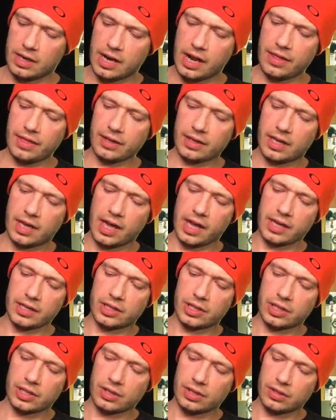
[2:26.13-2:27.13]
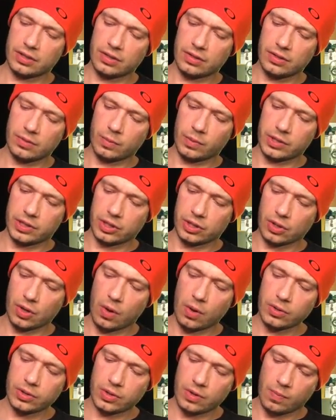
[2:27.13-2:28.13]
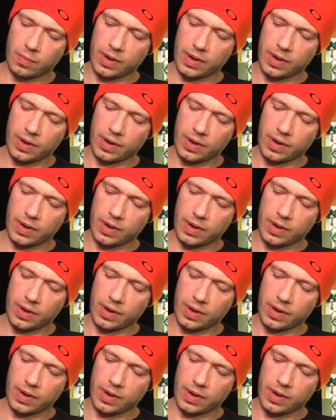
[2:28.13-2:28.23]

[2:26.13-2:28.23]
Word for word: the, leather case, uh, which is also